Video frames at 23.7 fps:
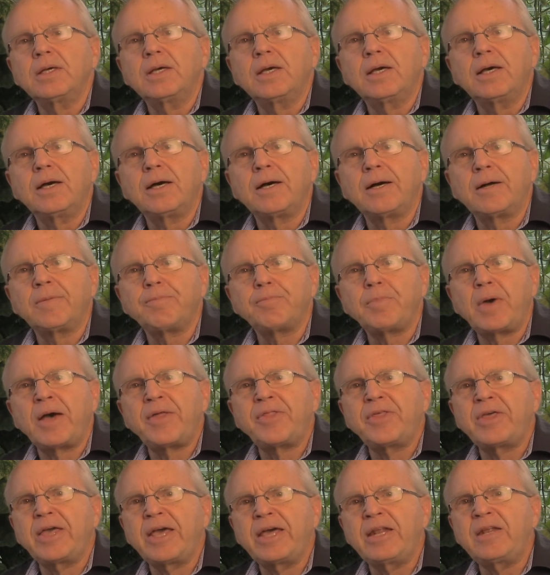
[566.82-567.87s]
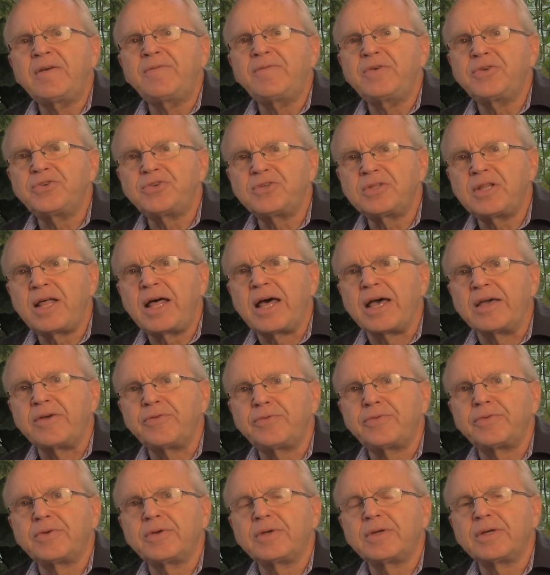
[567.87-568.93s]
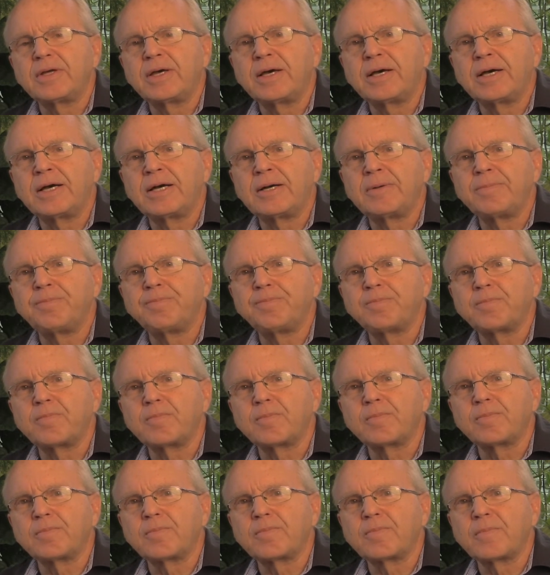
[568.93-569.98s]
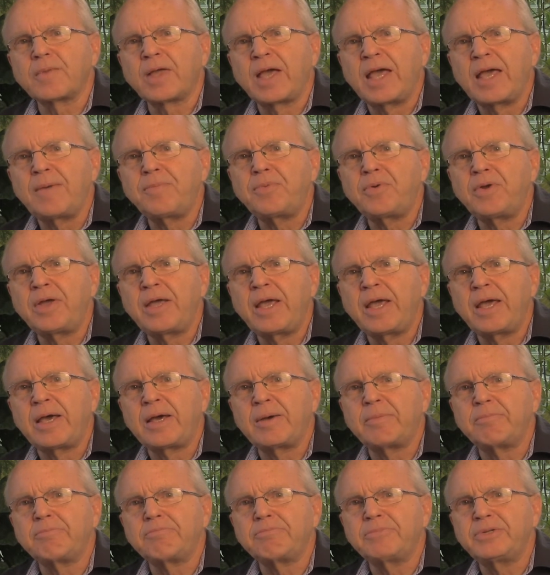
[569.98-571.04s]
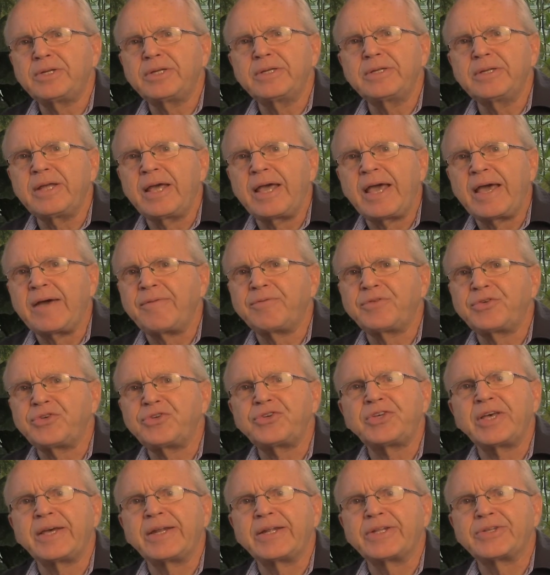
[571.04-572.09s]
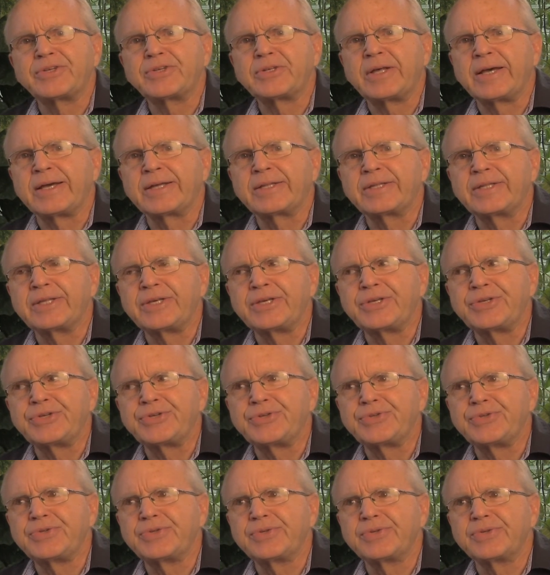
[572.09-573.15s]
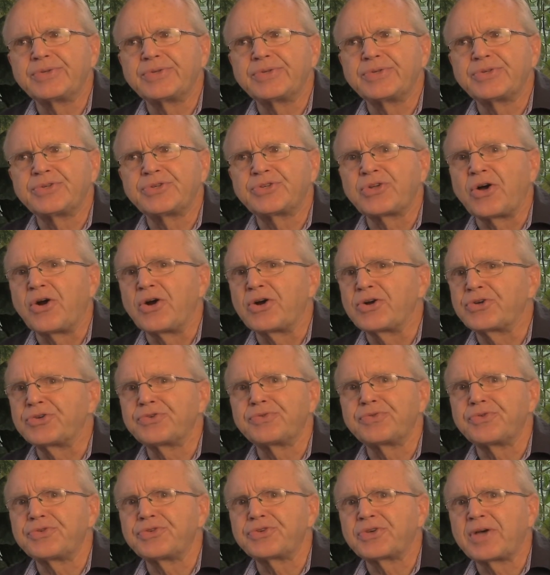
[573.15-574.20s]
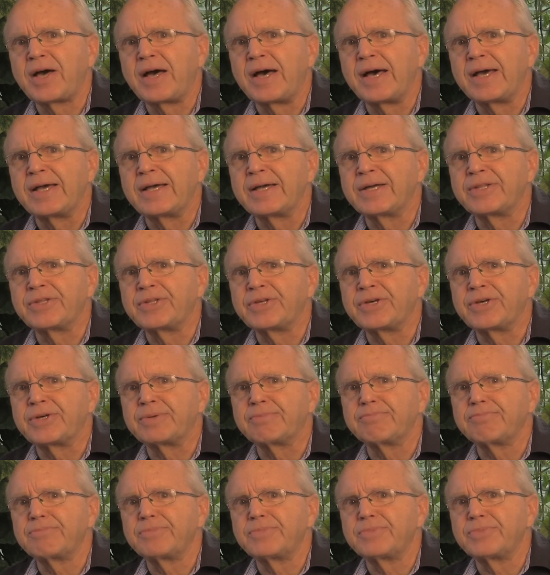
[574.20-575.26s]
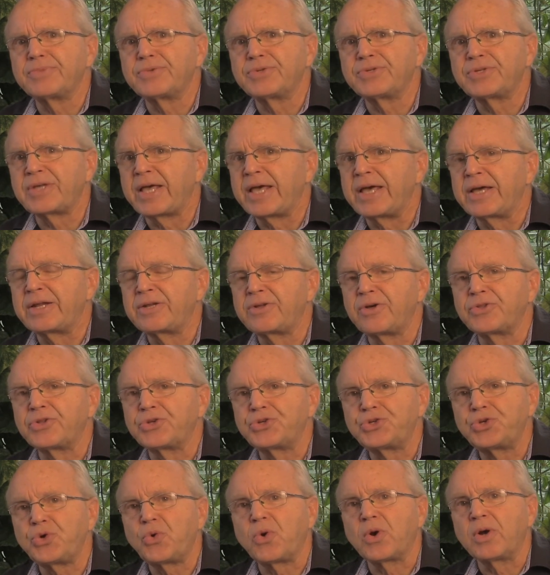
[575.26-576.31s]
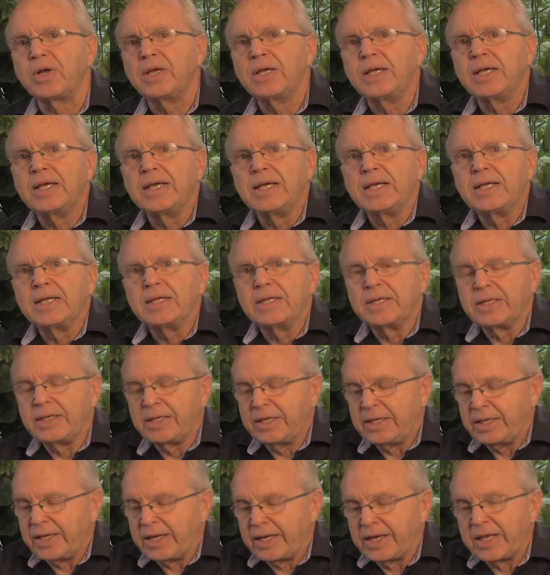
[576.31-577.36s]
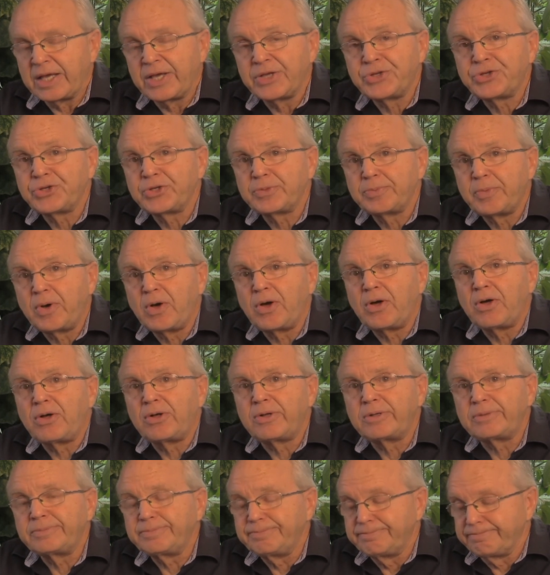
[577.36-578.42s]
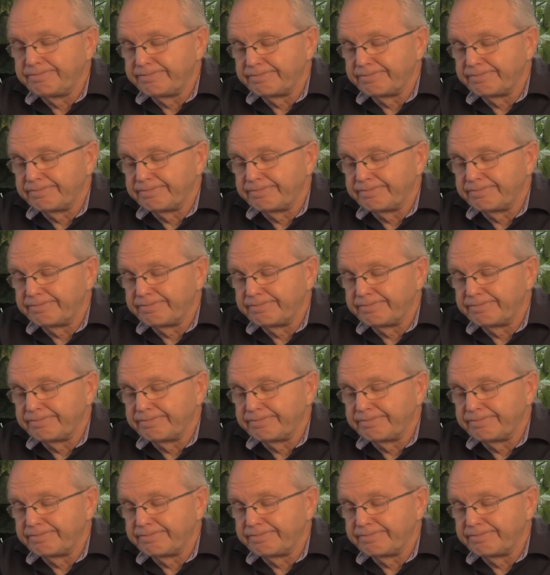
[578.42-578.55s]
By the end of his life, Abraham didn't have descendants like these stars of the sky and the sand on the shore. He had a small